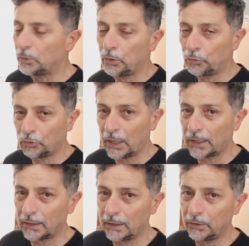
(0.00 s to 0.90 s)
You are
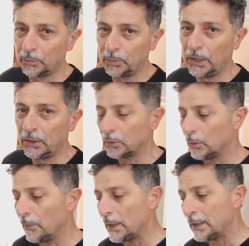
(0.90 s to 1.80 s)
making your sacral
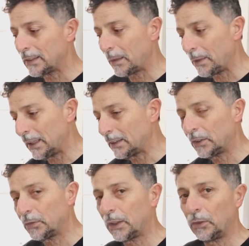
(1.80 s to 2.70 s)
chakra work
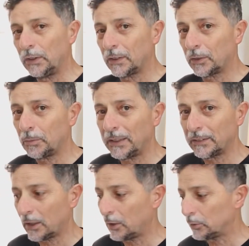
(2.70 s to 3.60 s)
in higher
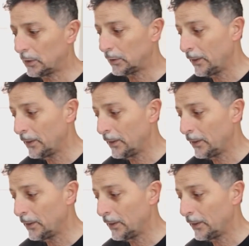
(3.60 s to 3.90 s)
frequencies.